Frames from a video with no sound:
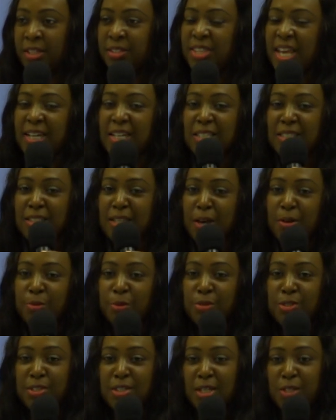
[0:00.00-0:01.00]
That is how
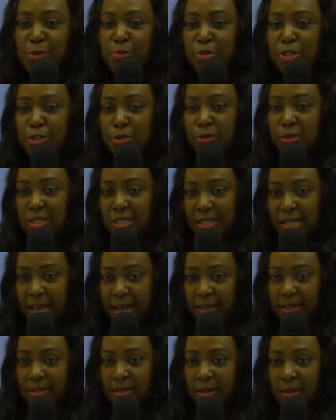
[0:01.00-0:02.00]
Christians we should
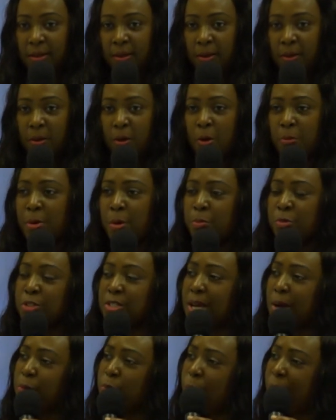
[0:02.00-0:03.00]
stand.
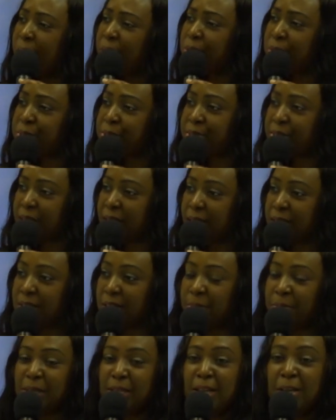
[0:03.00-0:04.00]

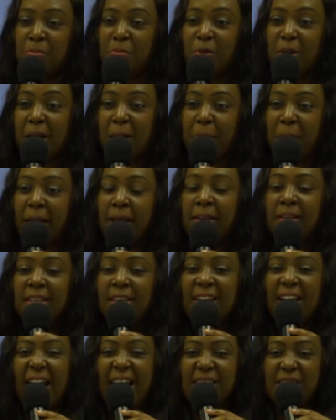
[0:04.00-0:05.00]

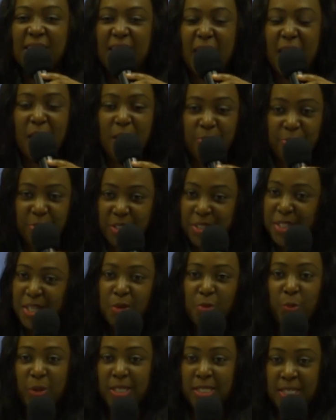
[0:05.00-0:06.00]
He has
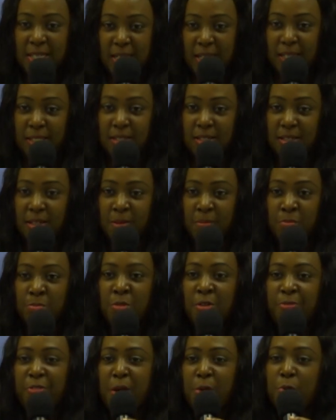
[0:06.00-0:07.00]
everything we need.
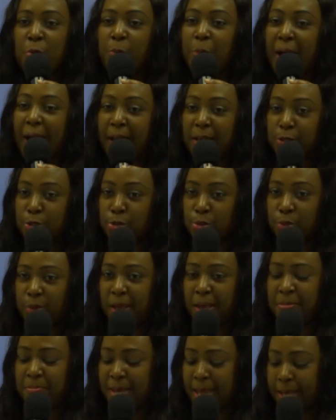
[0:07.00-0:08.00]
Muve kubantu.
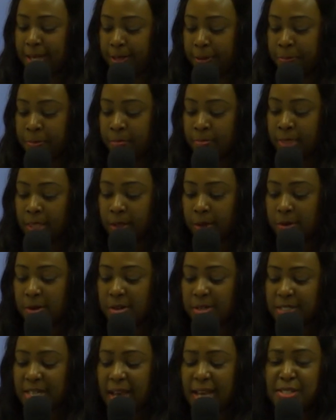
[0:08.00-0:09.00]
Amen?
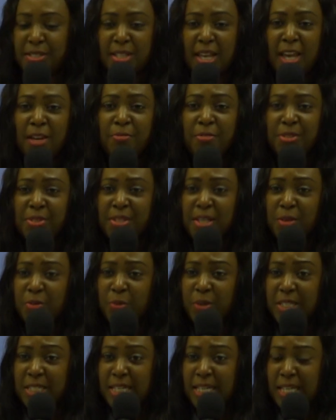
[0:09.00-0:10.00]
God has everything
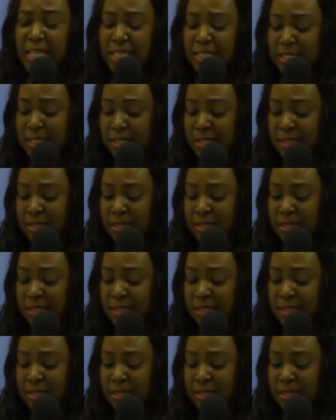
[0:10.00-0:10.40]
we need.